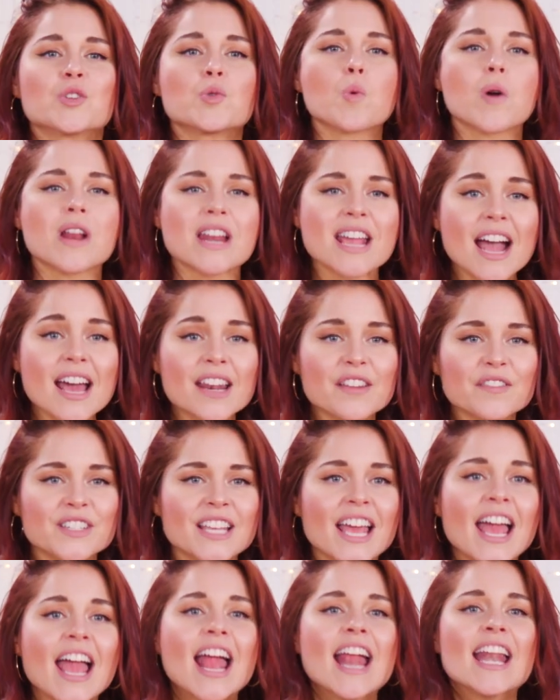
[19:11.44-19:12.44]
twenty out of
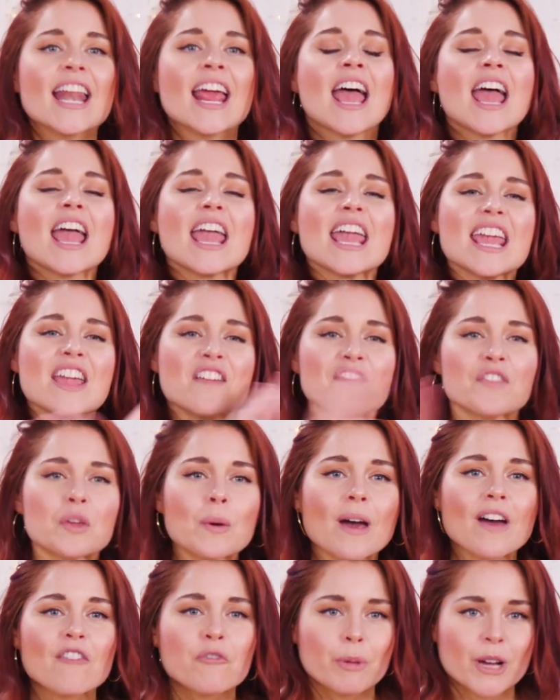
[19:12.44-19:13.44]
ten. If you
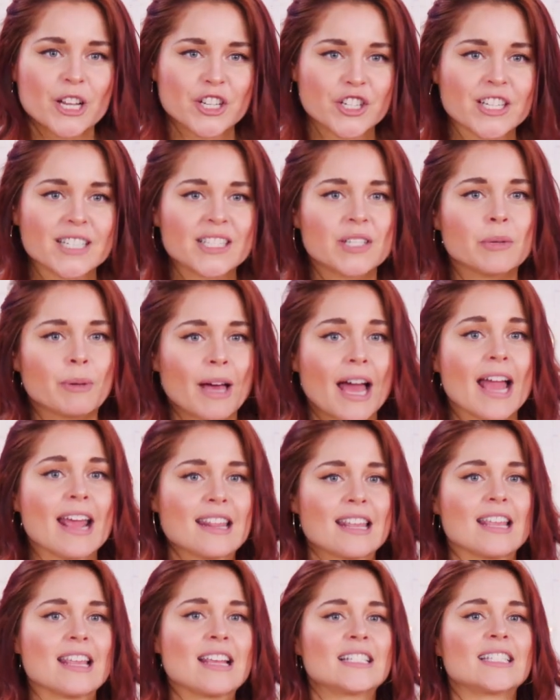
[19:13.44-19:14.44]
have budget to buy
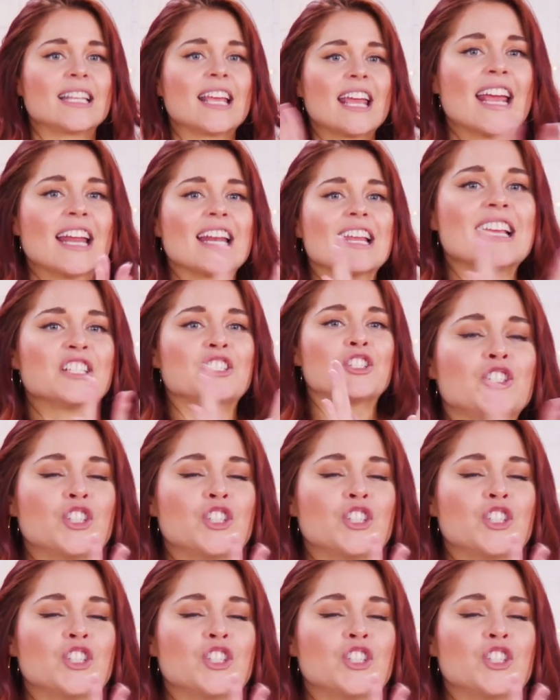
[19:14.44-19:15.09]
these, it is